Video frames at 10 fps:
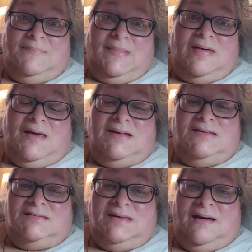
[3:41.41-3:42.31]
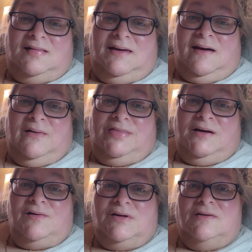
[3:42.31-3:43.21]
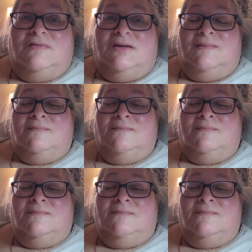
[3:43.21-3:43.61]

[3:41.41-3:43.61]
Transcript: And that's exactly how I thought of it.